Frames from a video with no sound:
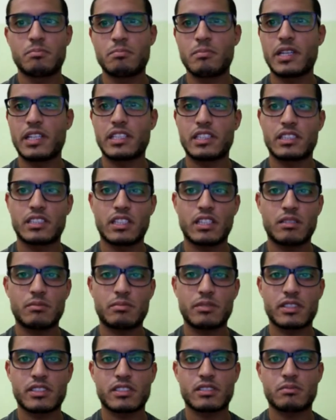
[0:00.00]
many
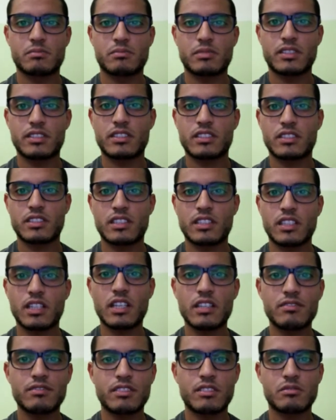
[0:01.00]
topics, but
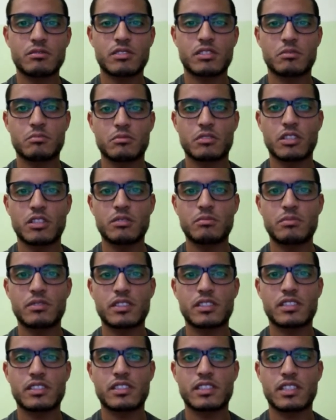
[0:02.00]
I found some
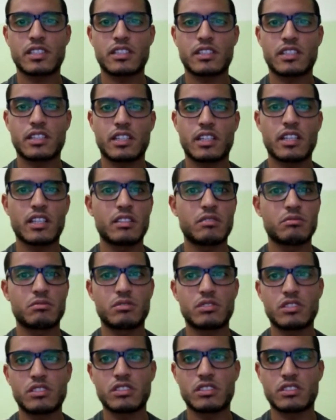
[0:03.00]
topics that I
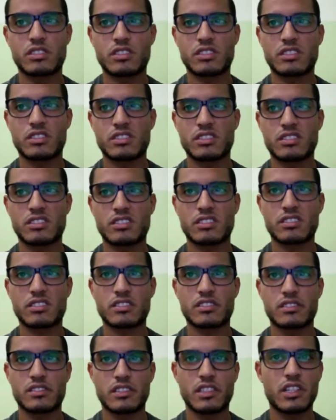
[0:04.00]
weren't
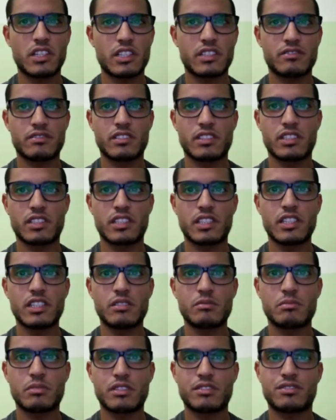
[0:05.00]
not even a
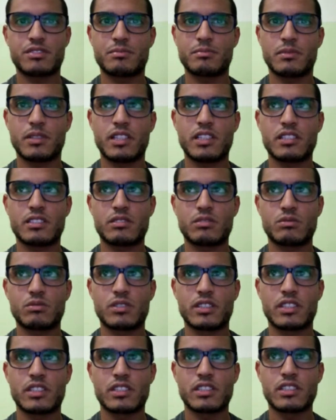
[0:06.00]
little bit familiar
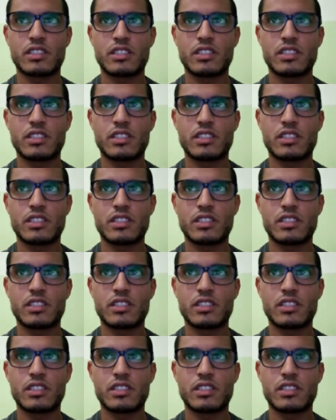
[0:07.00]
with.